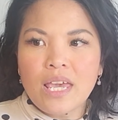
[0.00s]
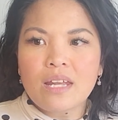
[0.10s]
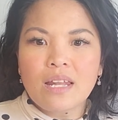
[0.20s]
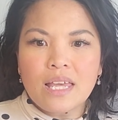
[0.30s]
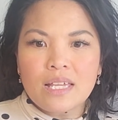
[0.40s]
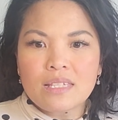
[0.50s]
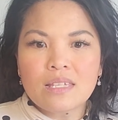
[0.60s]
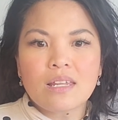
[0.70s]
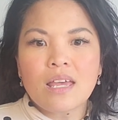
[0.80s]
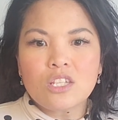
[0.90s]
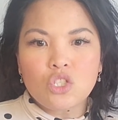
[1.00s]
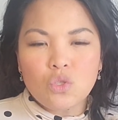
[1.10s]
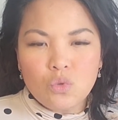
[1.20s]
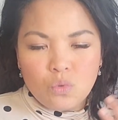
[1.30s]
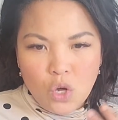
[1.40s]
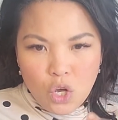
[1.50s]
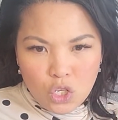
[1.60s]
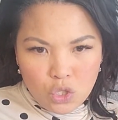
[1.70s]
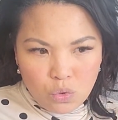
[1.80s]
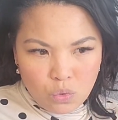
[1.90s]
And like I said, as you
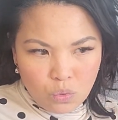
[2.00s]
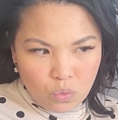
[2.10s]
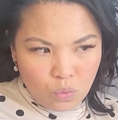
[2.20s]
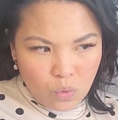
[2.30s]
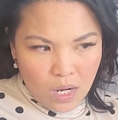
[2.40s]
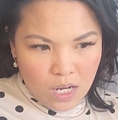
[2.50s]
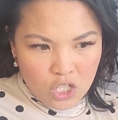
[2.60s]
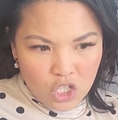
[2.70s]
you uh,